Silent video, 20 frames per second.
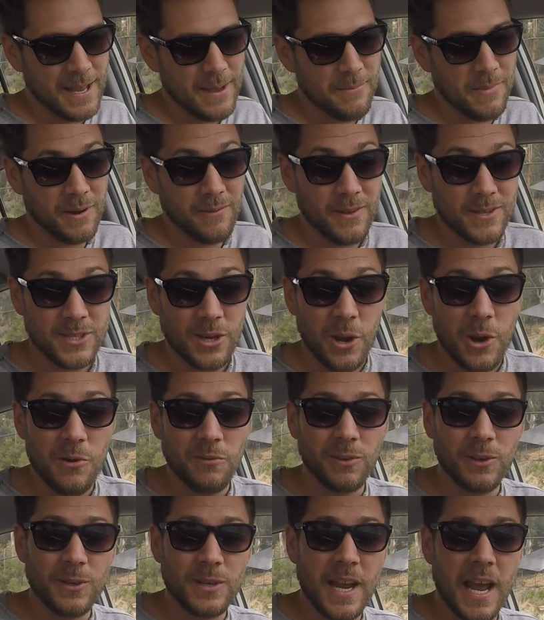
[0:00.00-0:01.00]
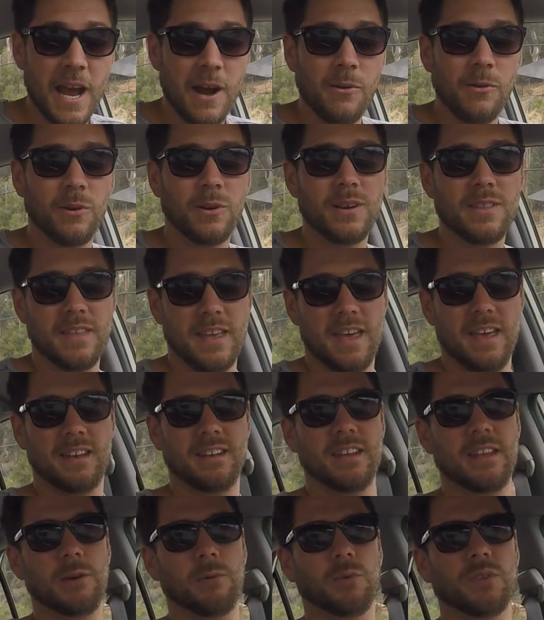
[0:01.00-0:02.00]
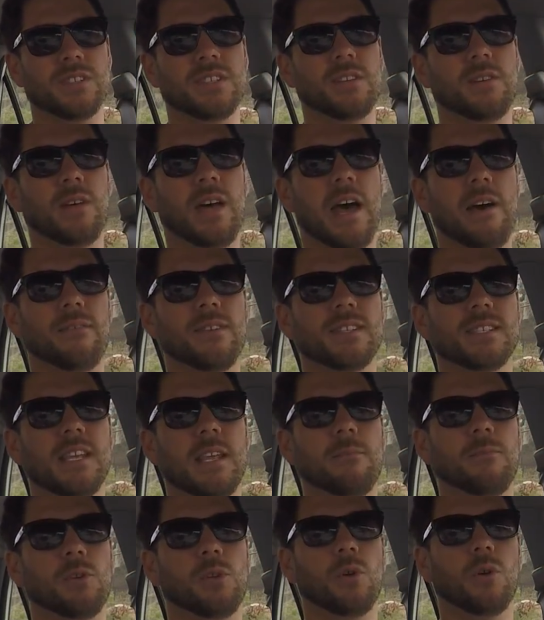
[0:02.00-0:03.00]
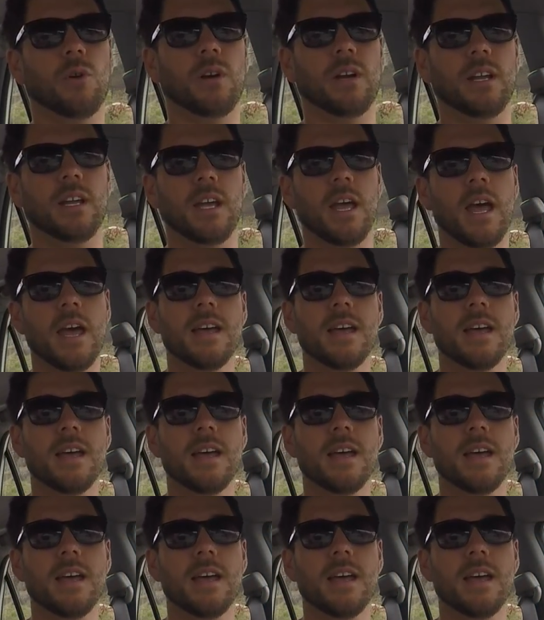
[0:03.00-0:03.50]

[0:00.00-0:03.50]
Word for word: but if it's over now or then, it will still have its same glory.